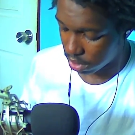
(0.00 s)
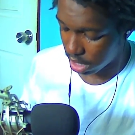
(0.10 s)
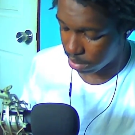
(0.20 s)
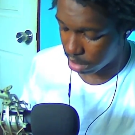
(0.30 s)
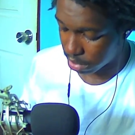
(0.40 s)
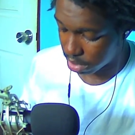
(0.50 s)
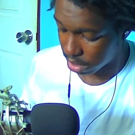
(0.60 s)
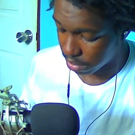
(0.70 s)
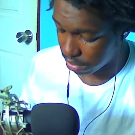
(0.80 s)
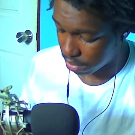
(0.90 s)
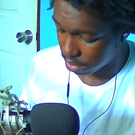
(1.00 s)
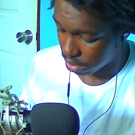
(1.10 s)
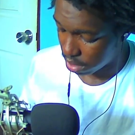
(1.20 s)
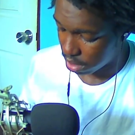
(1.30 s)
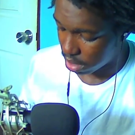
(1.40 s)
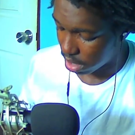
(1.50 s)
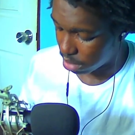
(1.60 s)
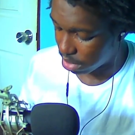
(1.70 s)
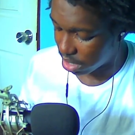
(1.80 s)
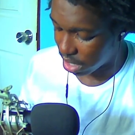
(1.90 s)
bomb himself.
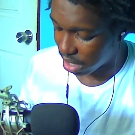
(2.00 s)
That's basically a